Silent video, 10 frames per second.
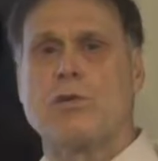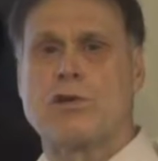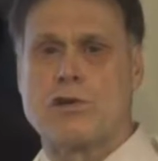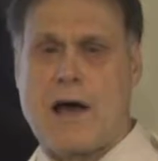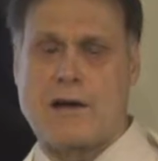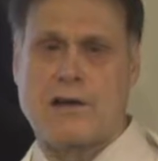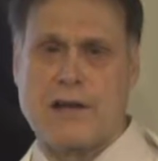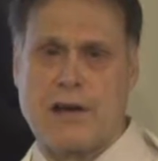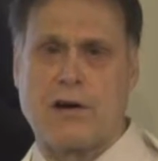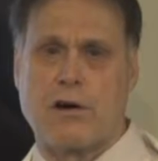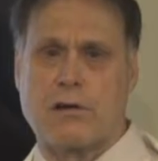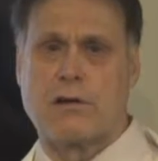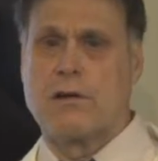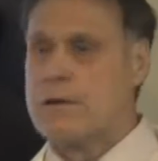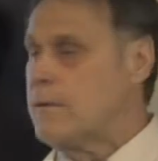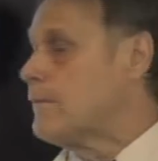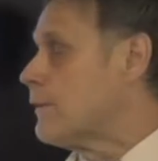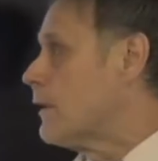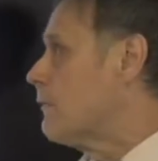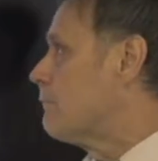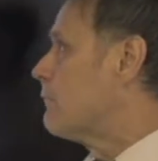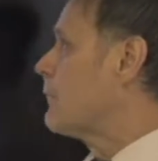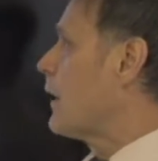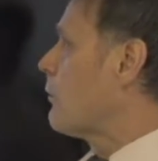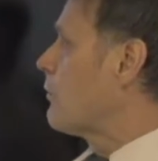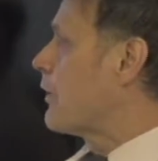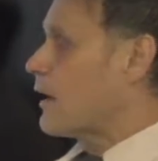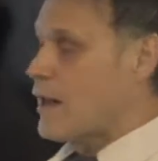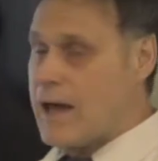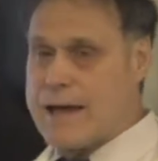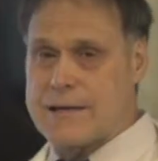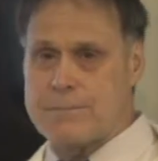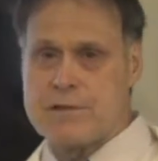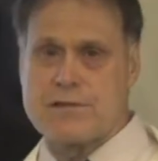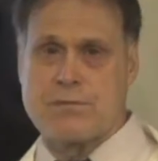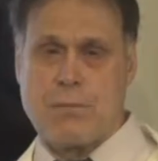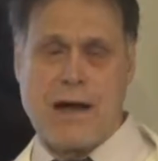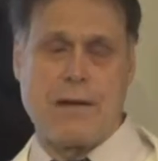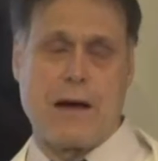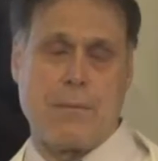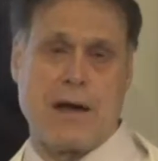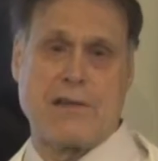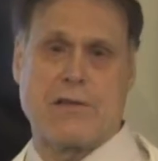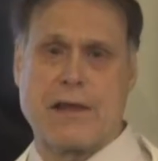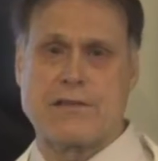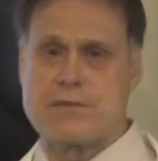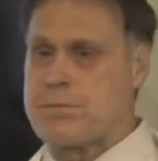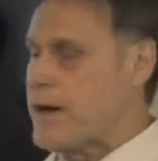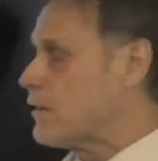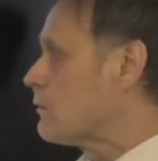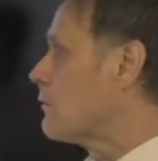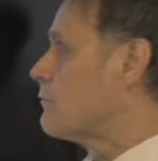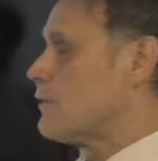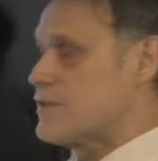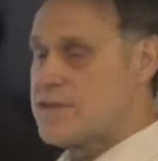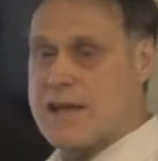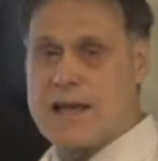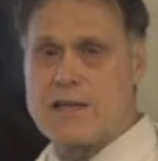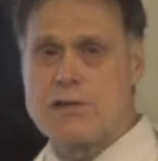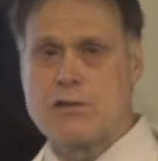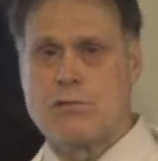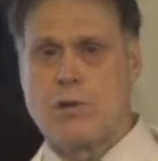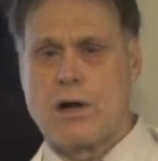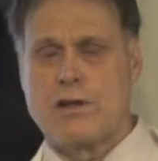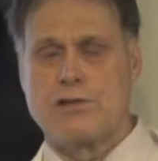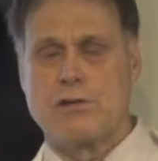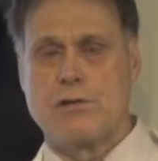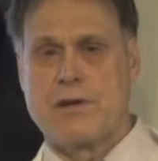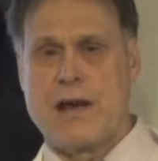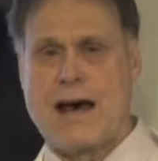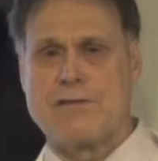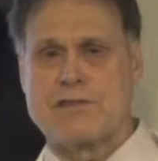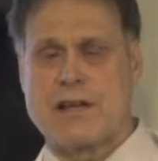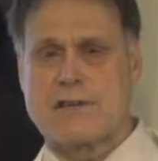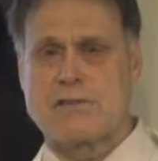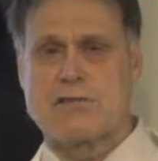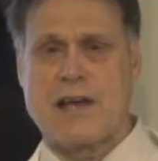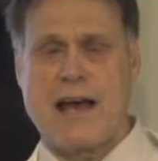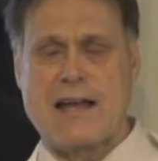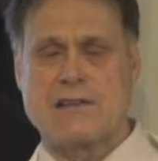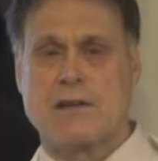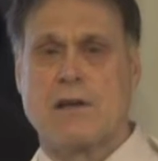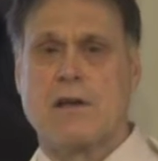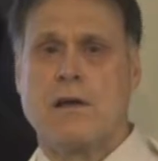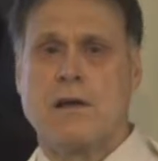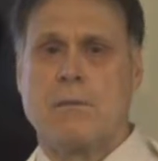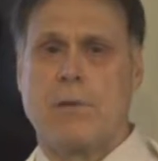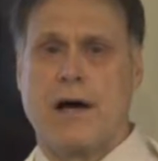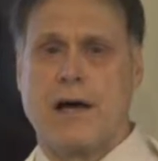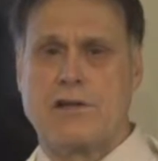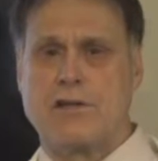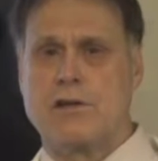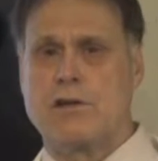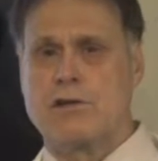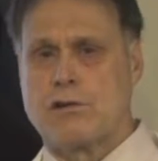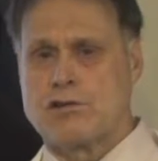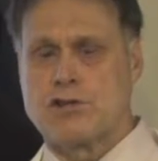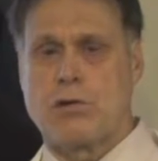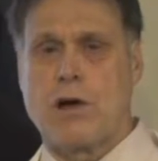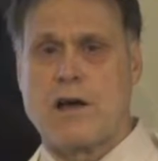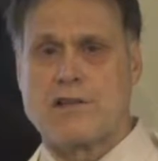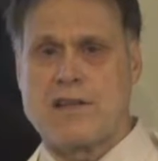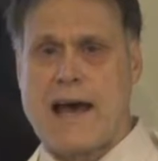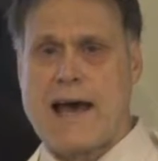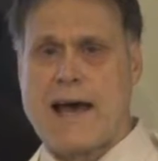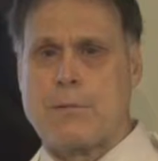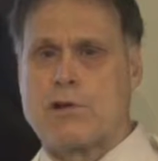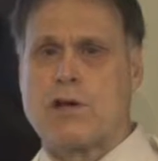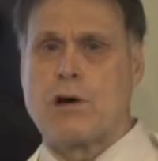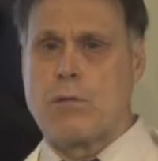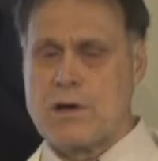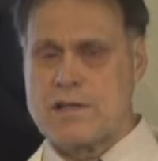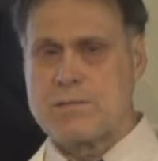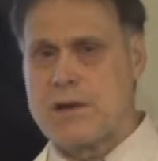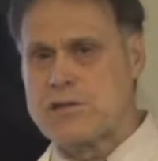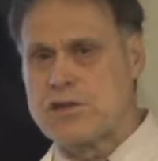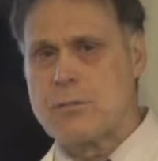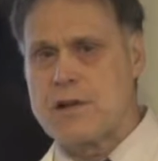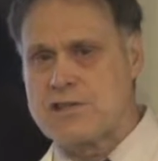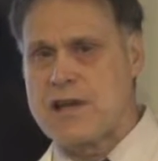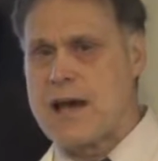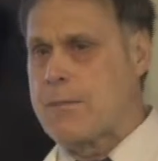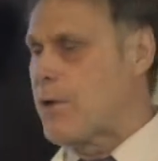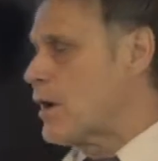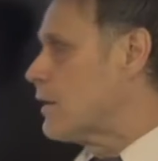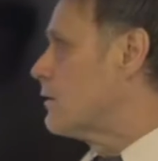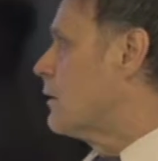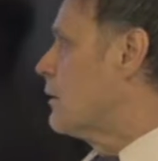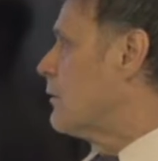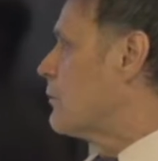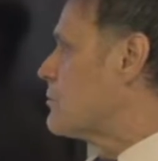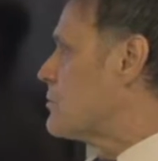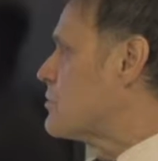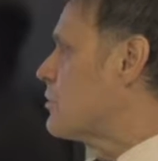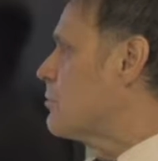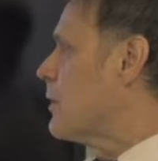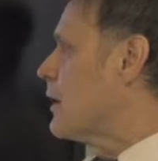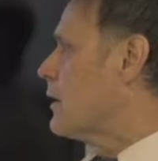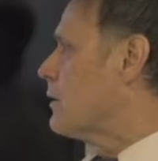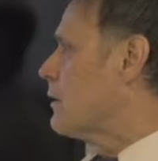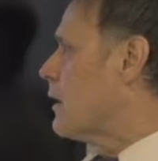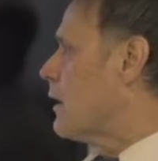where you're not going to get hurt. The other thing I like, I might even like this better. Let's say you want to do a novice exercise, but you're short on time or you don't want to spend too much time on it. There's a 2-minute